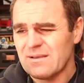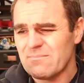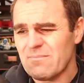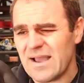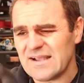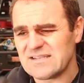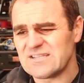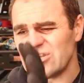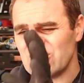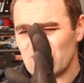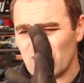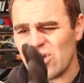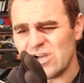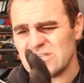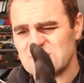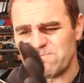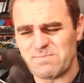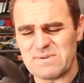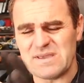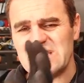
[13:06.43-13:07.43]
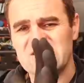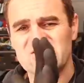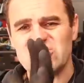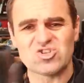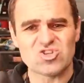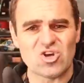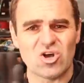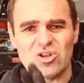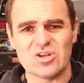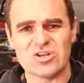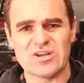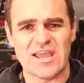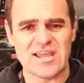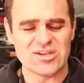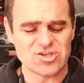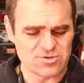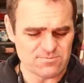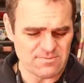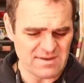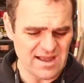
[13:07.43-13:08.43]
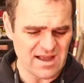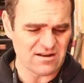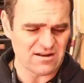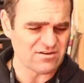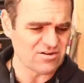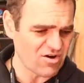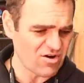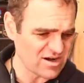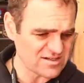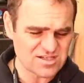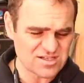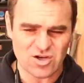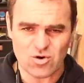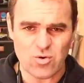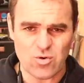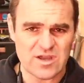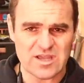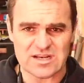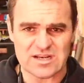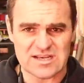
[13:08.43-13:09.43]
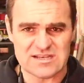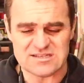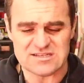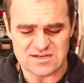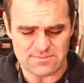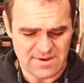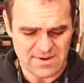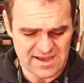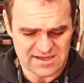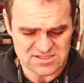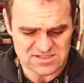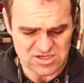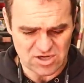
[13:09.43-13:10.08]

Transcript: makes a nice big solid engine mount, nice and quick and easy to make.